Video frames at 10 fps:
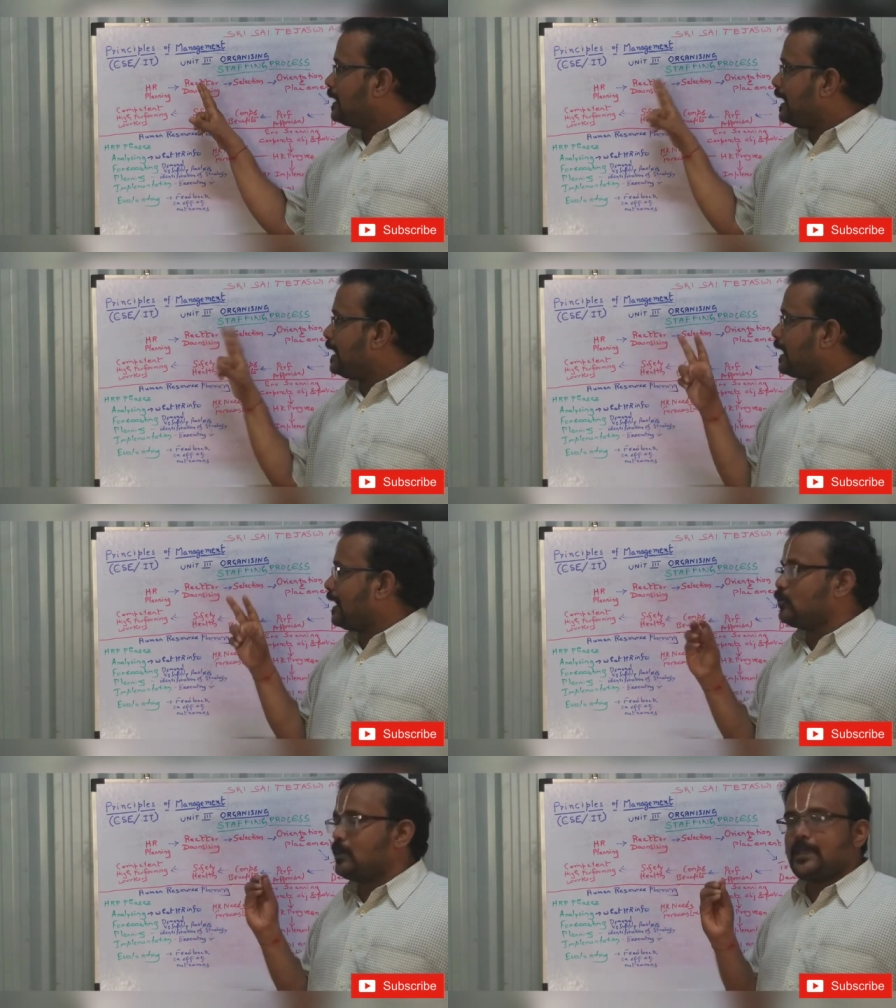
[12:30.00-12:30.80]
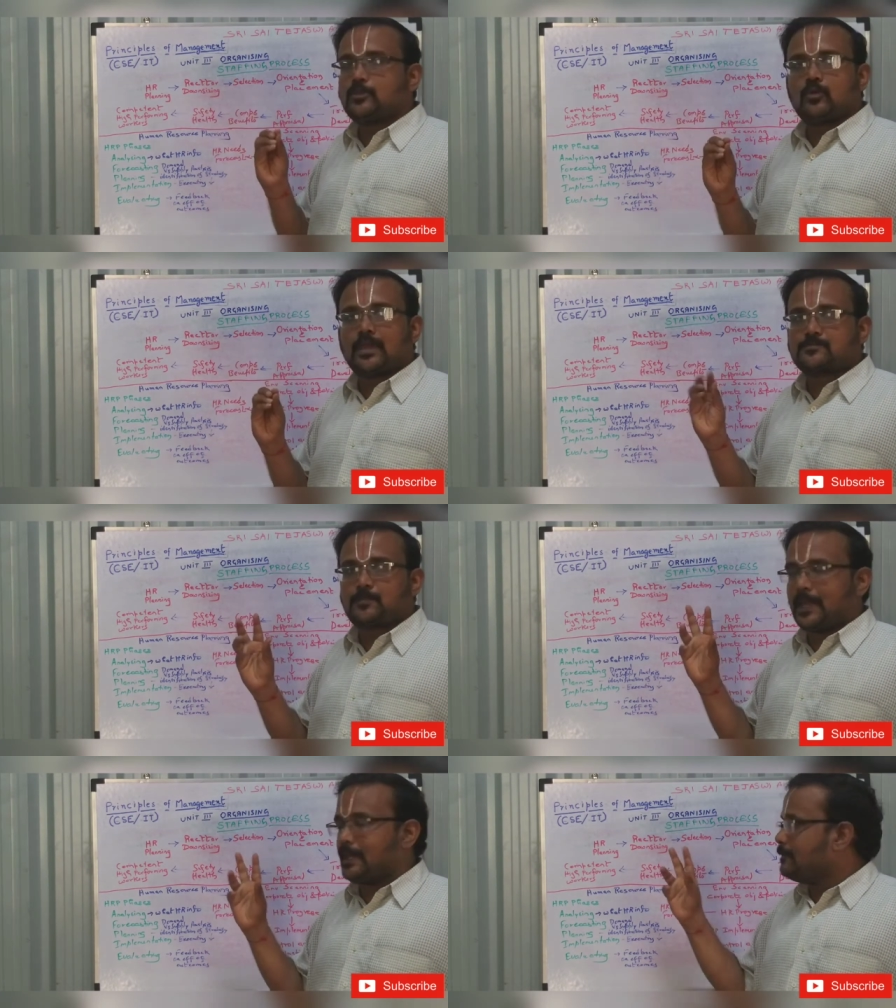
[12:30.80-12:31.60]
here I would like to
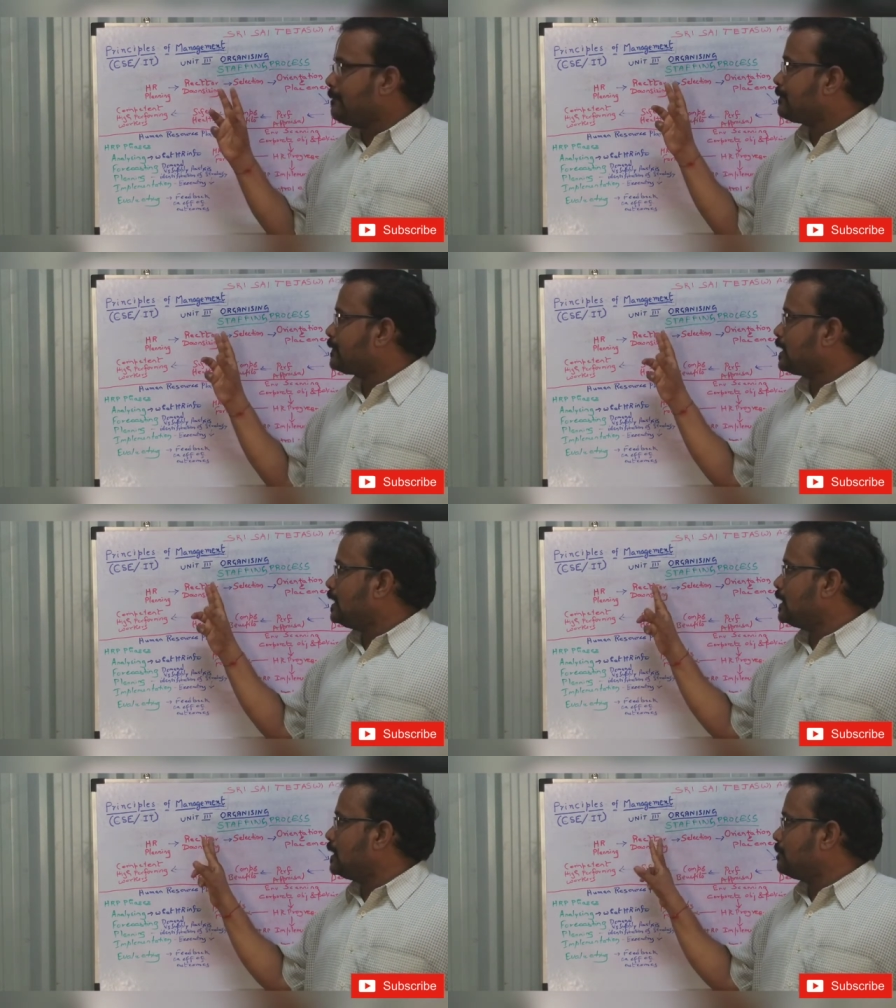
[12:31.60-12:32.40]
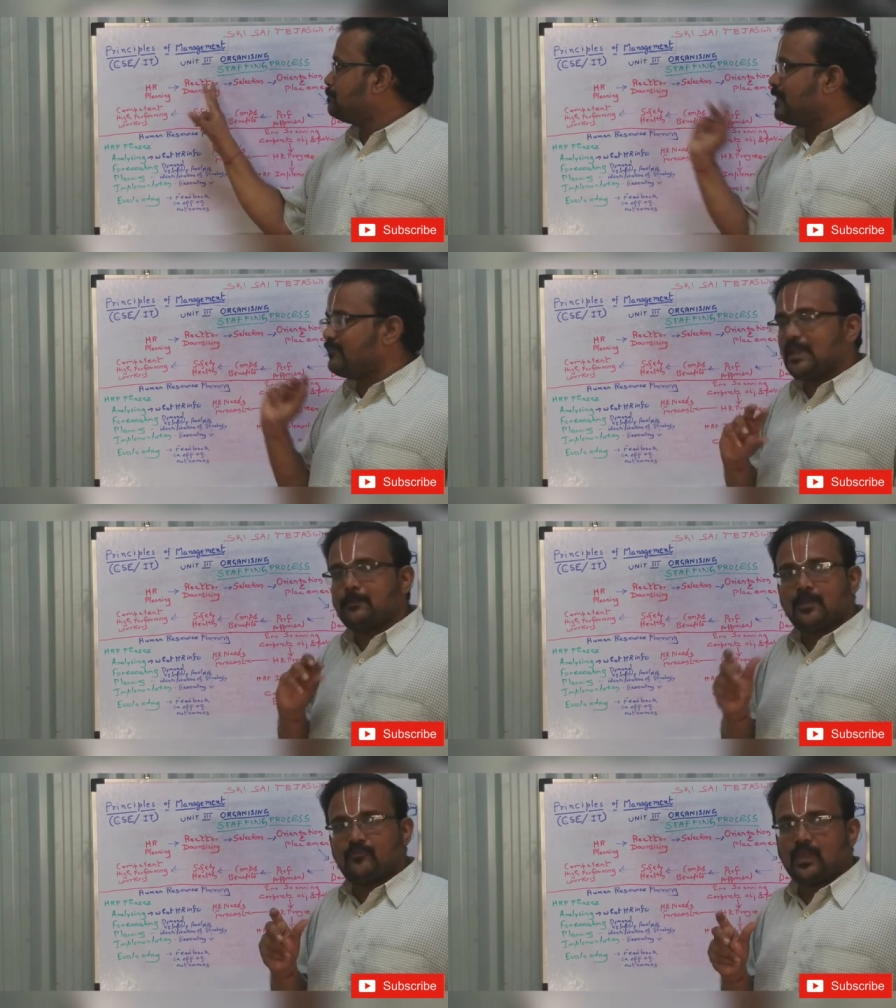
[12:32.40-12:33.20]
explain
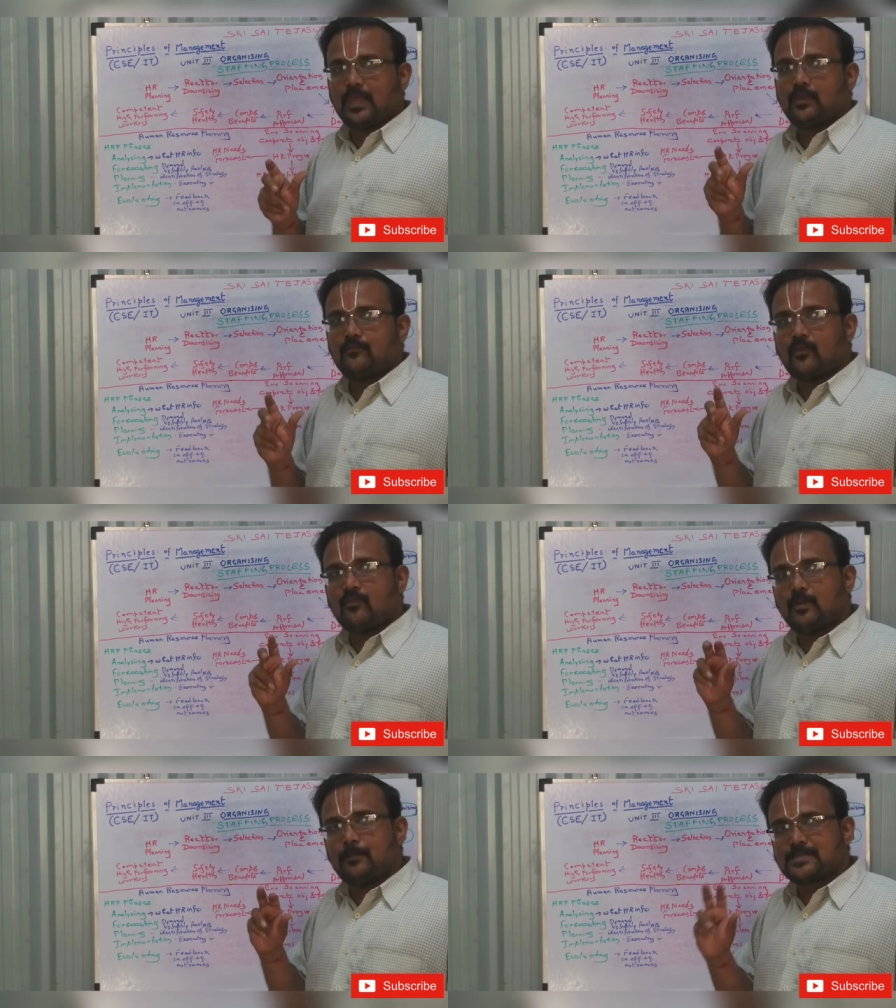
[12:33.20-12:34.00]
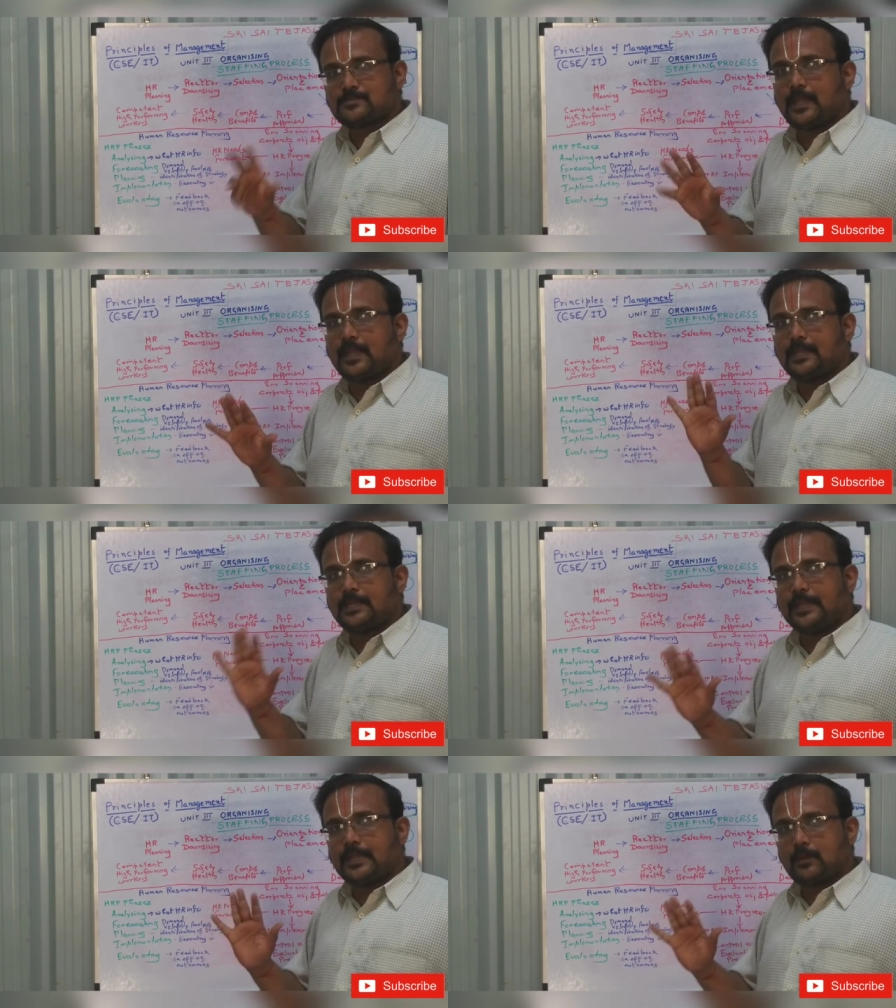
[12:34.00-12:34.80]
very briefly. We will be explaining
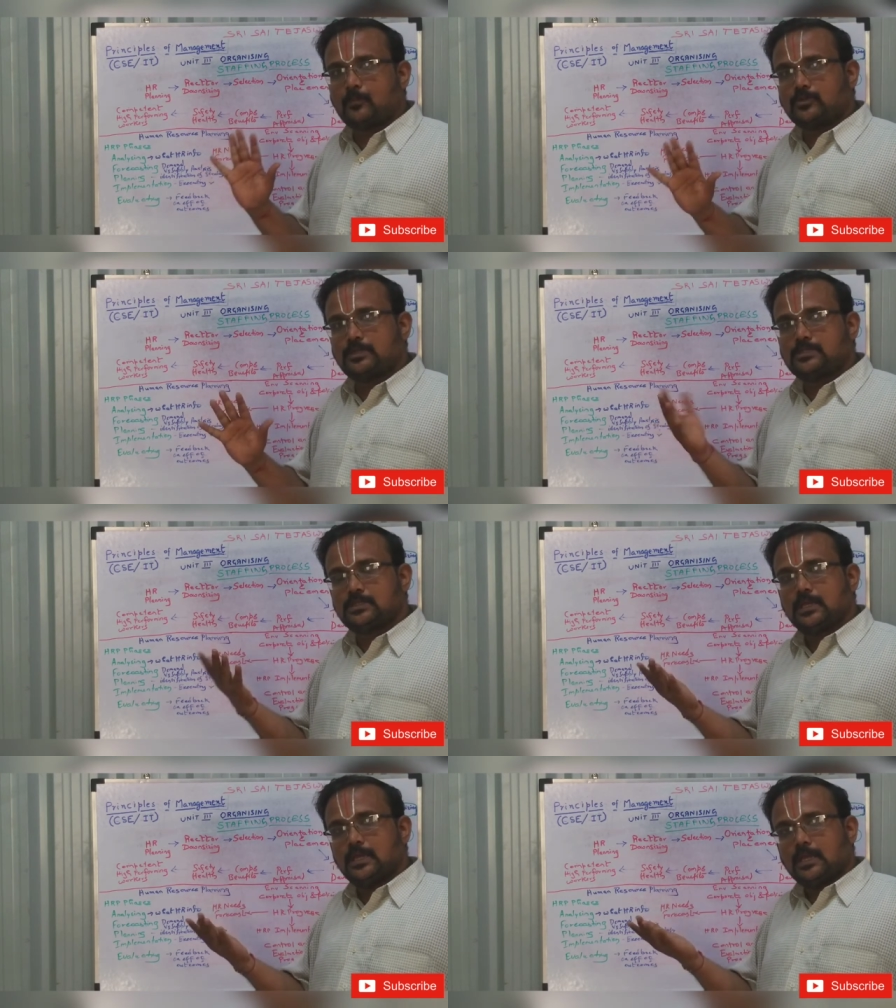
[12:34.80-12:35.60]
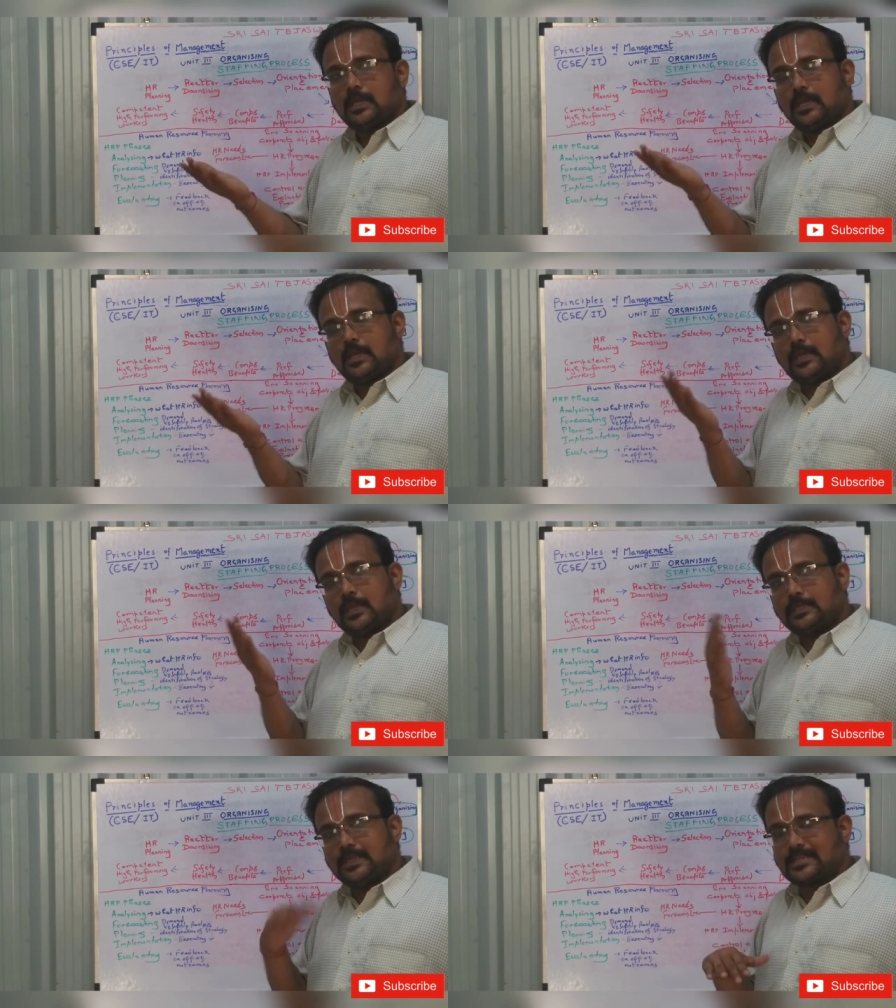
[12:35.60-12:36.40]
in detail about this
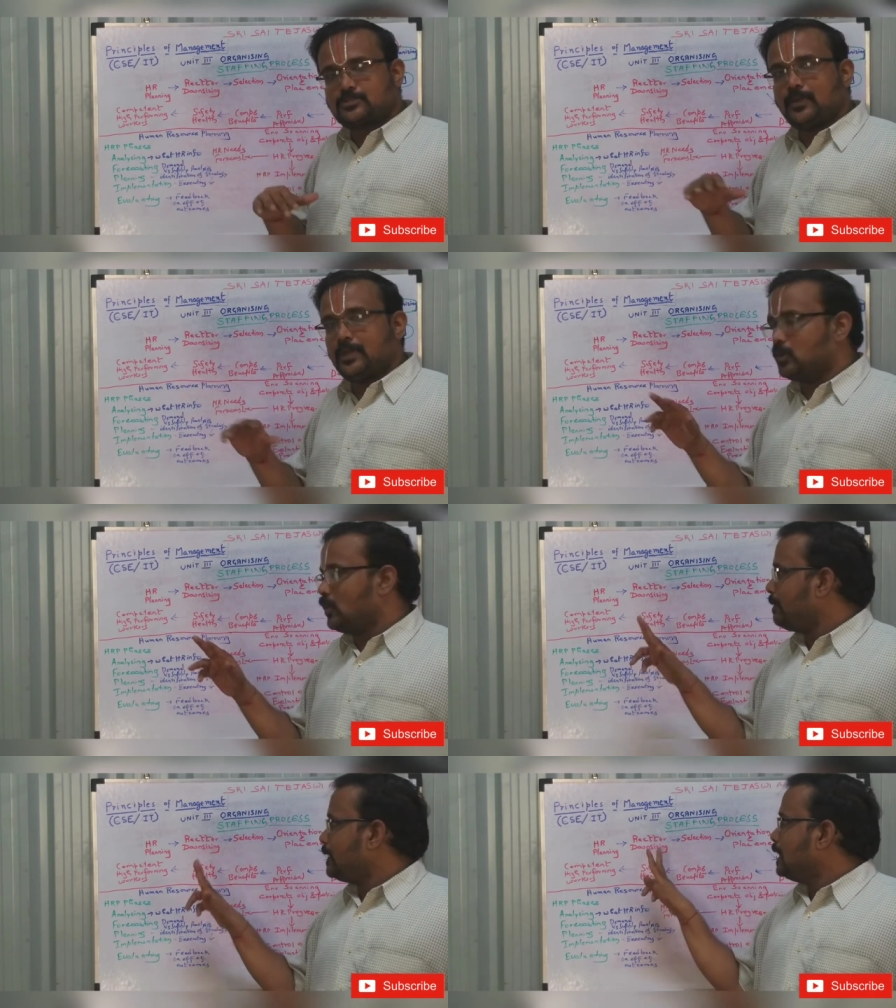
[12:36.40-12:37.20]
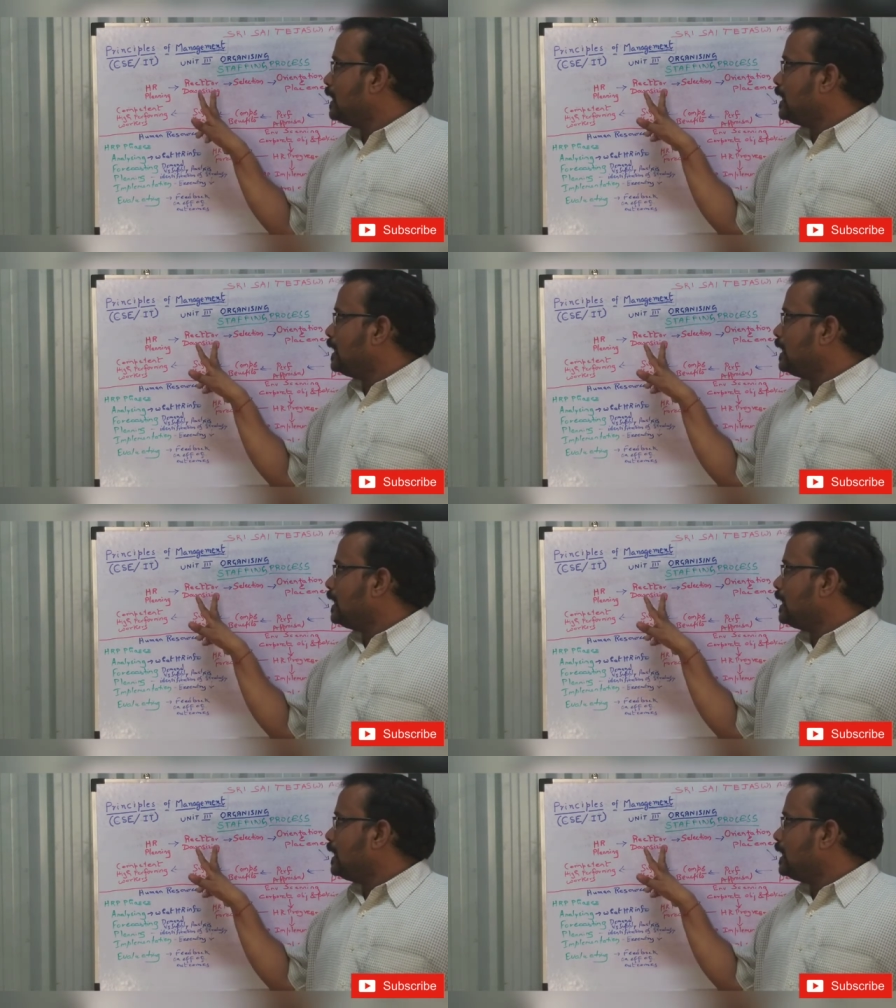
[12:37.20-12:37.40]
in the next video.